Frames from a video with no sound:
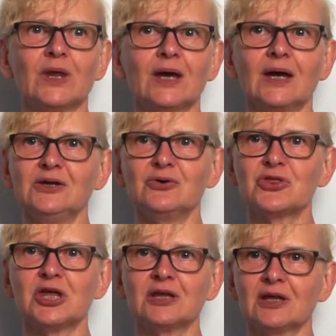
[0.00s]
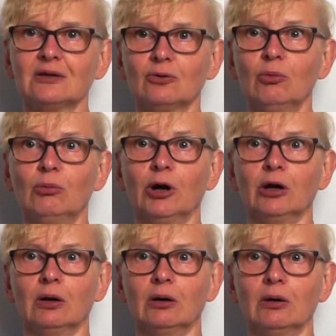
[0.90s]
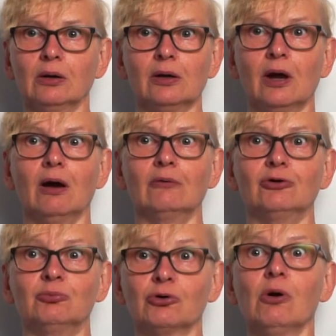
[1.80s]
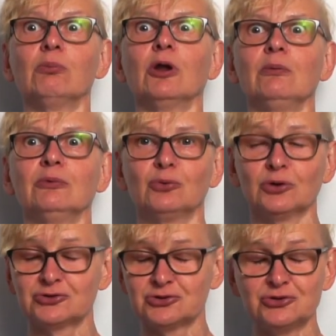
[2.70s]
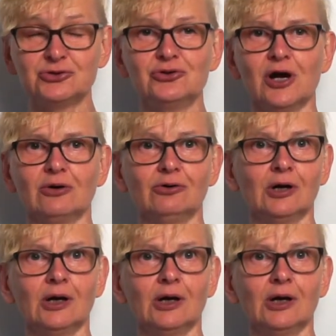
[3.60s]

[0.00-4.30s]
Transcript: and you think that, oh my God, I have a problem, what to do now?